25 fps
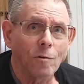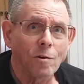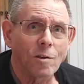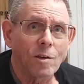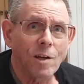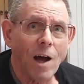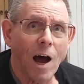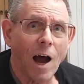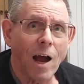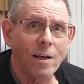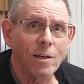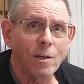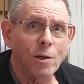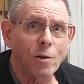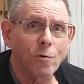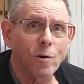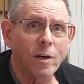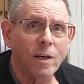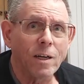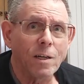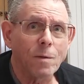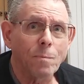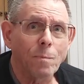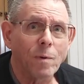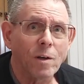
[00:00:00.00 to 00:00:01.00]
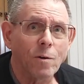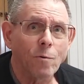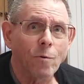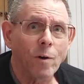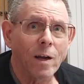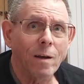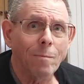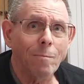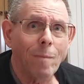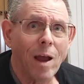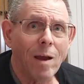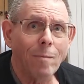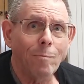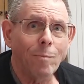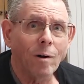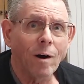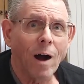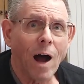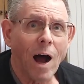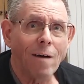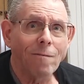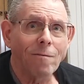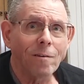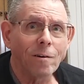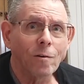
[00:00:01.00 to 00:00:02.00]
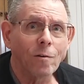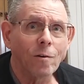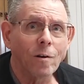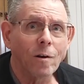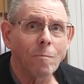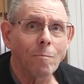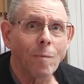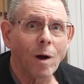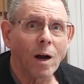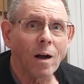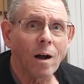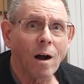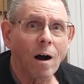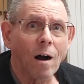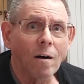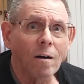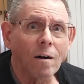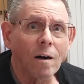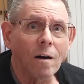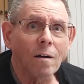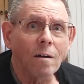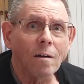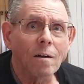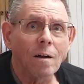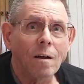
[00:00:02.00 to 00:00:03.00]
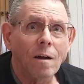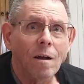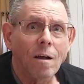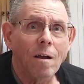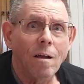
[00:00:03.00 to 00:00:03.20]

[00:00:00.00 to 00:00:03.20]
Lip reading: and those side streets between Maple Avenue and McCullough,